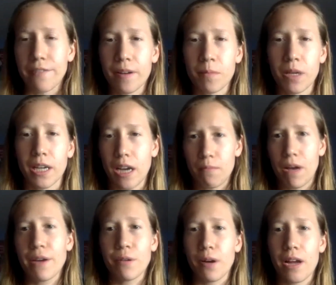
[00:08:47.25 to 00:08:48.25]
I'm like, my
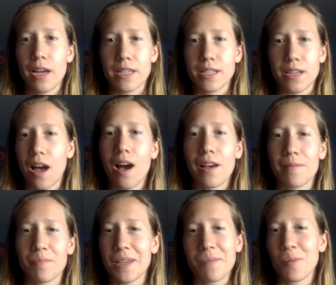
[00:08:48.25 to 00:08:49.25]
regret is not
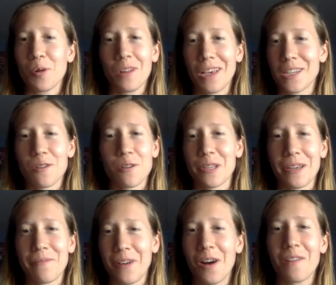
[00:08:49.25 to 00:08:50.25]
being more like socially
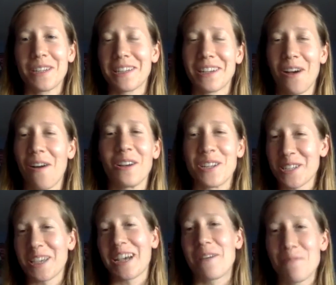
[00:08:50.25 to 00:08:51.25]
involved in college.
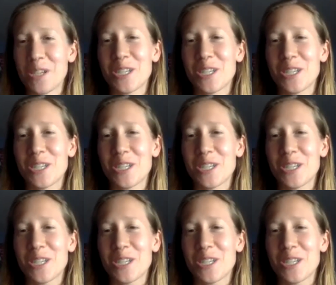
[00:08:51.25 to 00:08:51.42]
Like I wish I